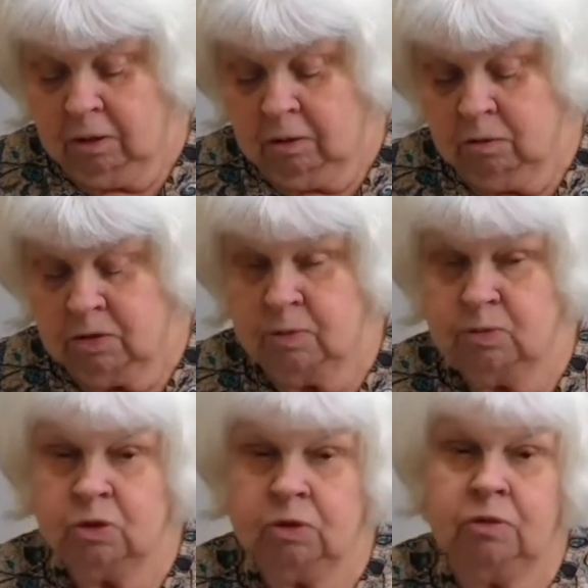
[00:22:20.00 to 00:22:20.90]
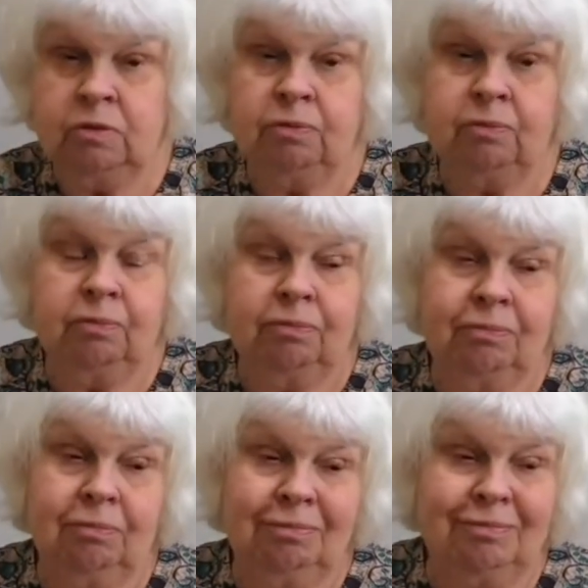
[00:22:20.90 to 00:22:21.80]
was some sort of
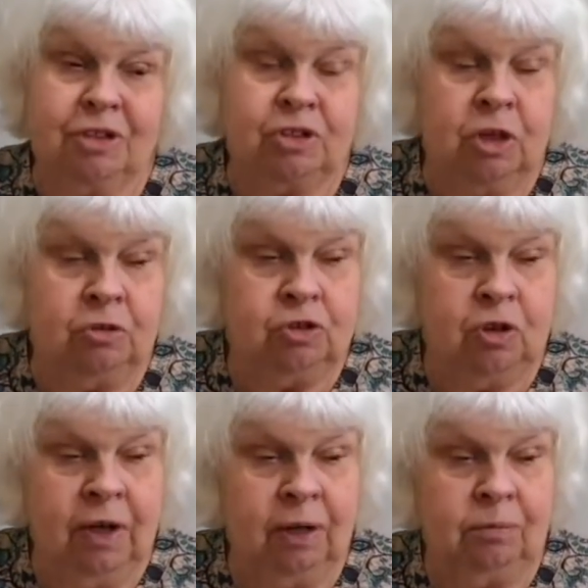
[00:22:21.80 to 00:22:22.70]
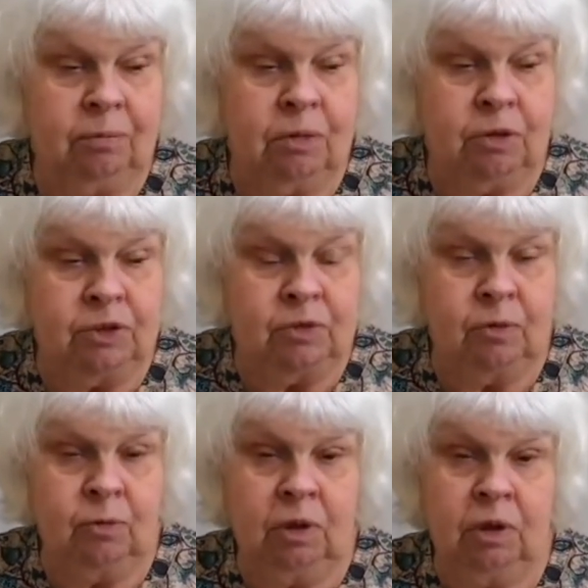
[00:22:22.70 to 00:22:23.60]
show trial. Most of
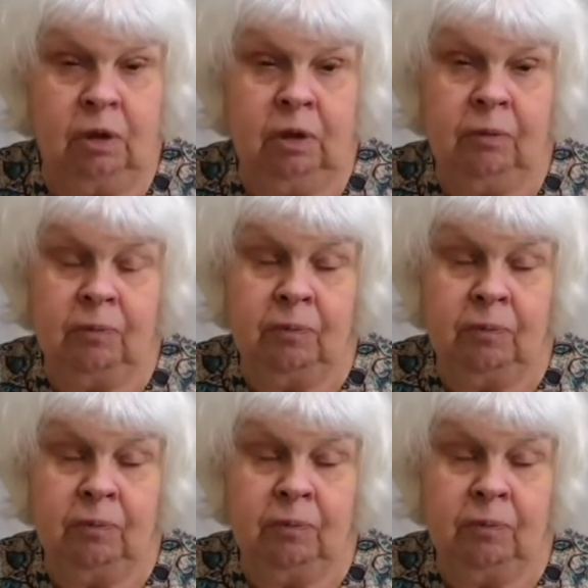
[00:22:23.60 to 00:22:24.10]
them were hung.